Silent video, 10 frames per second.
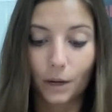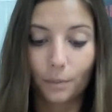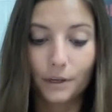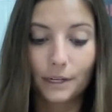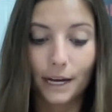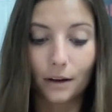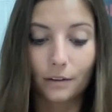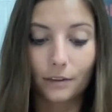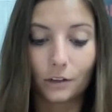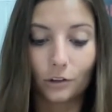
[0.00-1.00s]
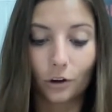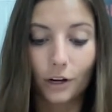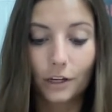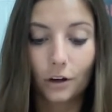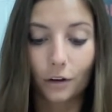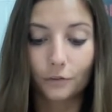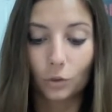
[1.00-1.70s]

up and down and then darting off